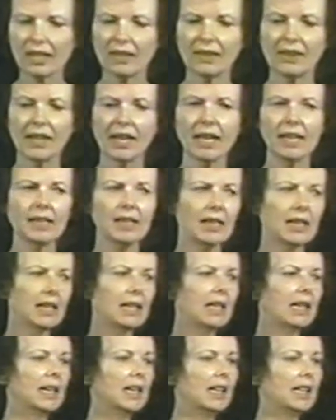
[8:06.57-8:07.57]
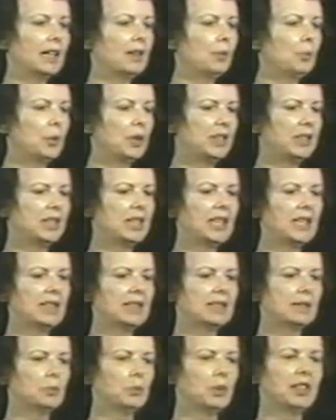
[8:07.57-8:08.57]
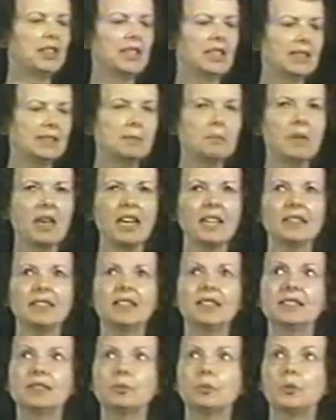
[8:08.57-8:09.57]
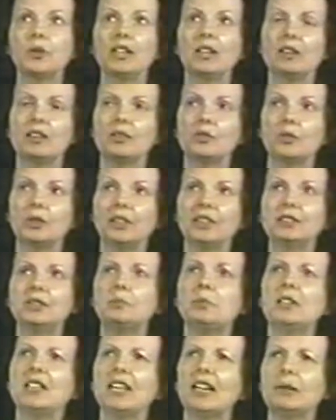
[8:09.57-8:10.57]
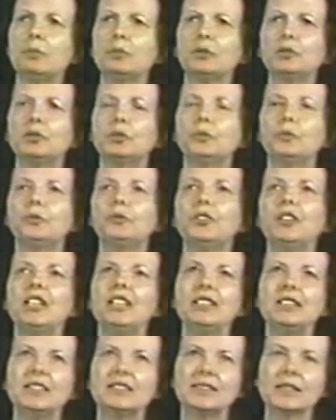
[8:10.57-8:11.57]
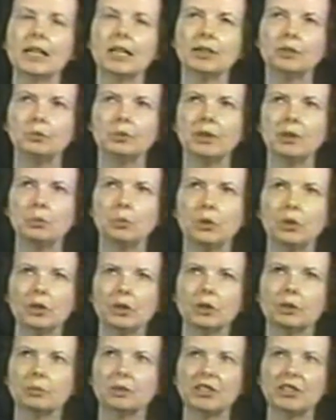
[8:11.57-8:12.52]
that with these methods we are going to be able to feed this hungry world,